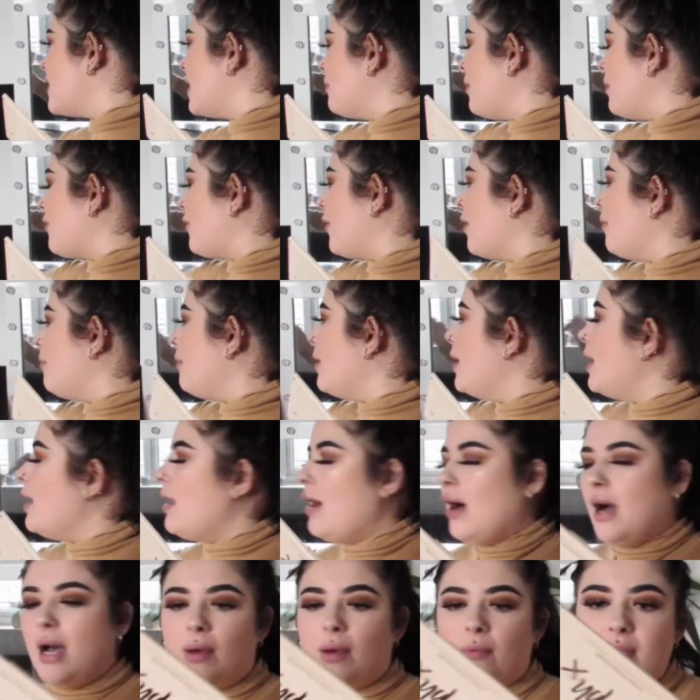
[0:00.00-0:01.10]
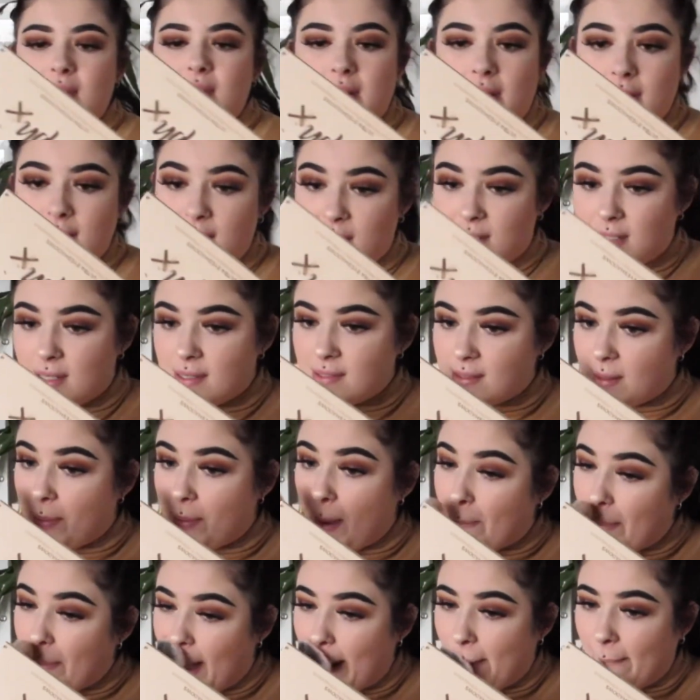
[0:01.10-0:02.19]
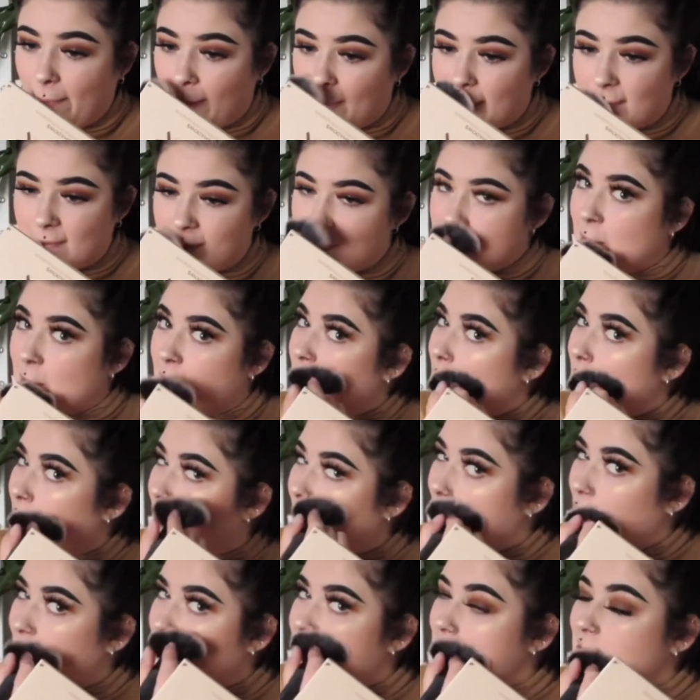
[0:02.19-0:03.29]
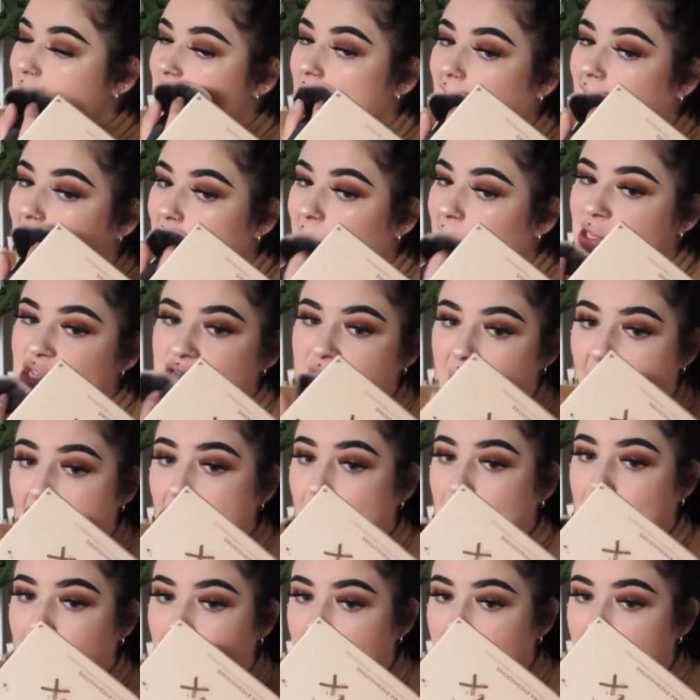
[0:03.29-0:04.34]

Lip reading: in my room. I always like to dust a bit of powder just to get rid of like the circular shape.